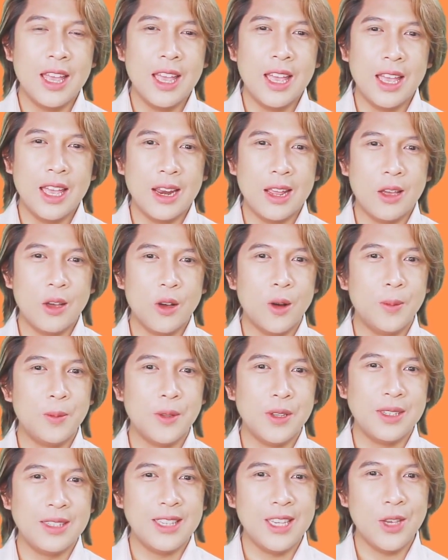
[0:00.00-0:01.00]
and I hope to
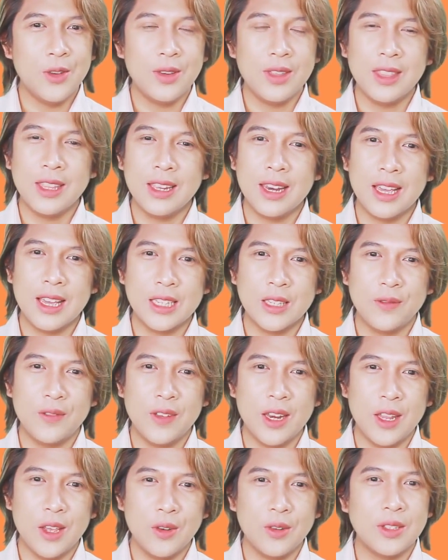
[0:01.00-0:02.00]
see you in the next
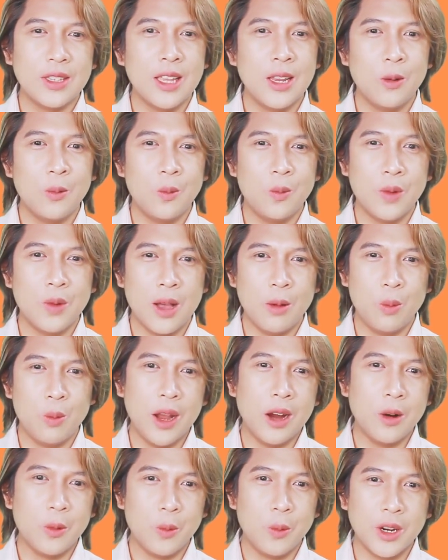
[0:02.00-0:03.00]
videos in
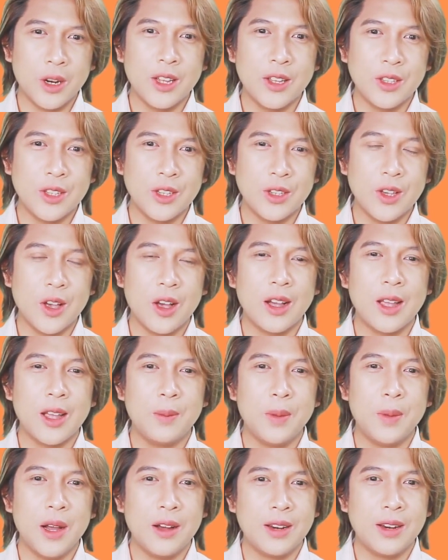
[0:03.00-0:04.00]
where we're going to talk
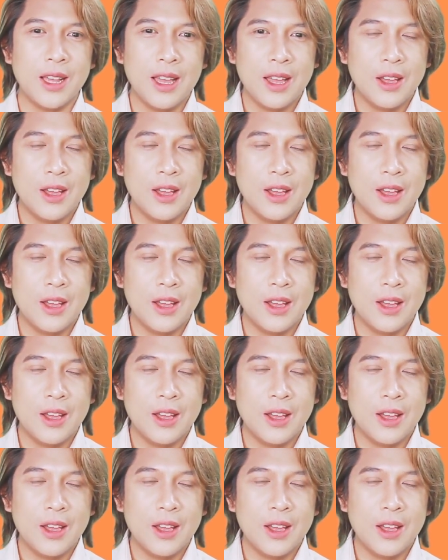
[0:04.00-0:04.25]
about